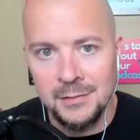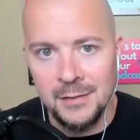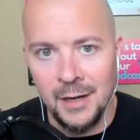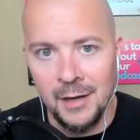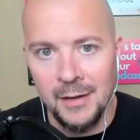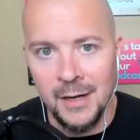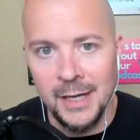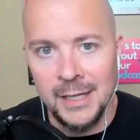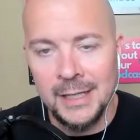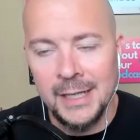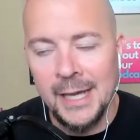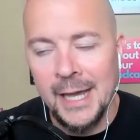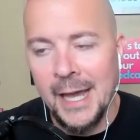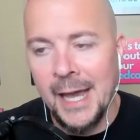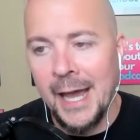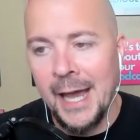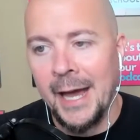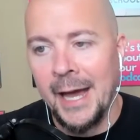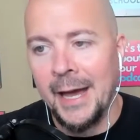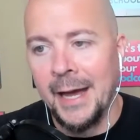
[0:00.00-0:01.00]
All right.
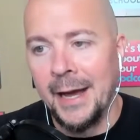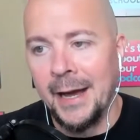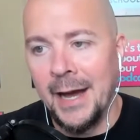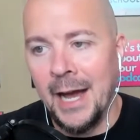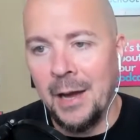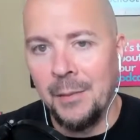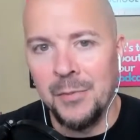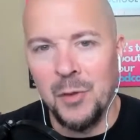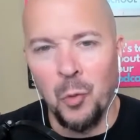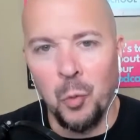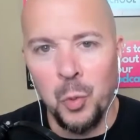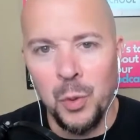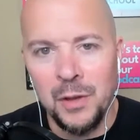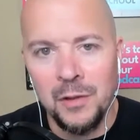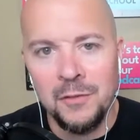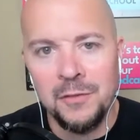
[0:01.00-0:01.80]
I'm the Will